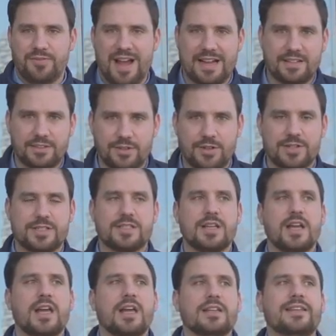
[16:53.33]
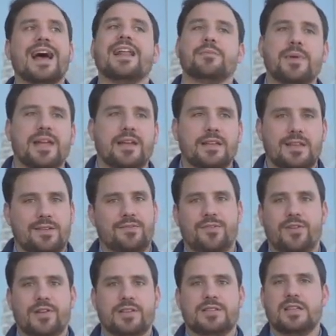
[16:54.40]
factors that make a
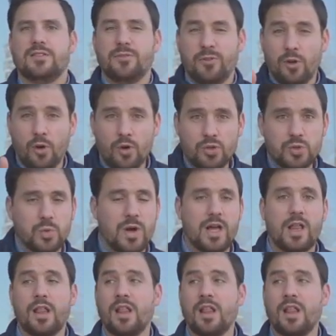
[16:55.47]
difference. It flows well